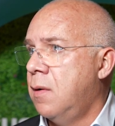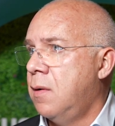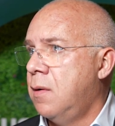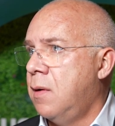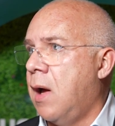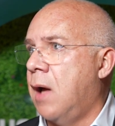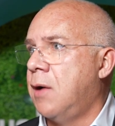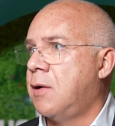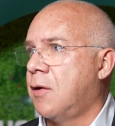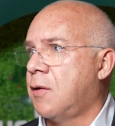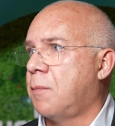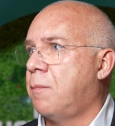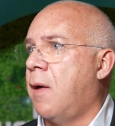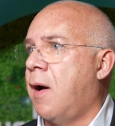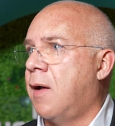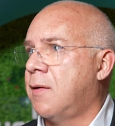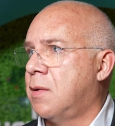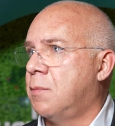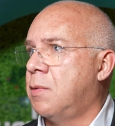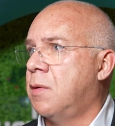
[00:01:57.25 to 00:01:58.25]
not just
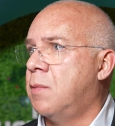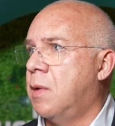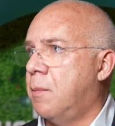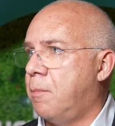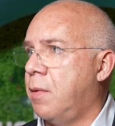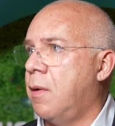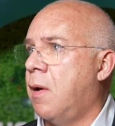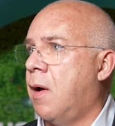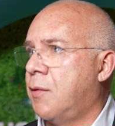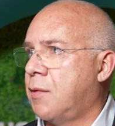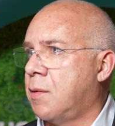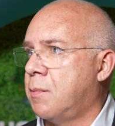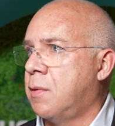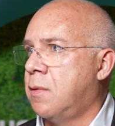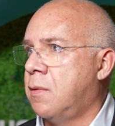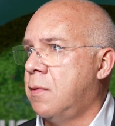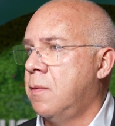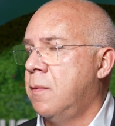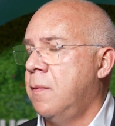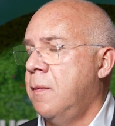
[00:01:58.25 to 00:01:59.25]
possible, but
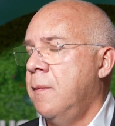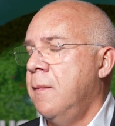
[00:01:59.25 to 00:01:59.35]
plausible.